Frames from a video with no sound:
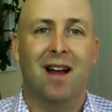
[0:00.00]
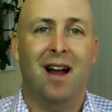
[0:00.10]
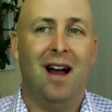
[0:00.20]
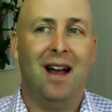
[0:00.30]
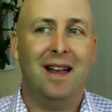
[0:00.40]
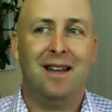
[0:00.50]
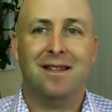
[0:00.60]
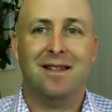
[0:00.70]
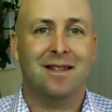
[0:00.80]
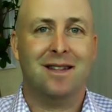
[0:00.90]
I
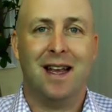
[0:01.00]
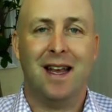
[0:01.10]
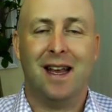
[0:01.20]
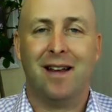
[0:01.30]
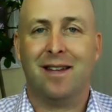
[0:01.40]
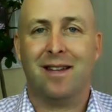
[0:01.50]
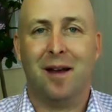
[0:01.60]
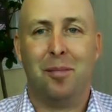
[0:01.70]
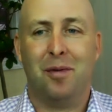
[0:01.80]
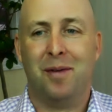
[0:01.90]
take a
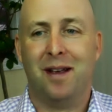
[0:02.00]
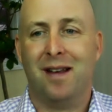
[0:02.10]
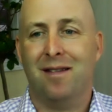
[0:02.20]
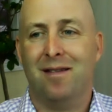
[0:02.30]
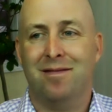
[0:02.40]
supplement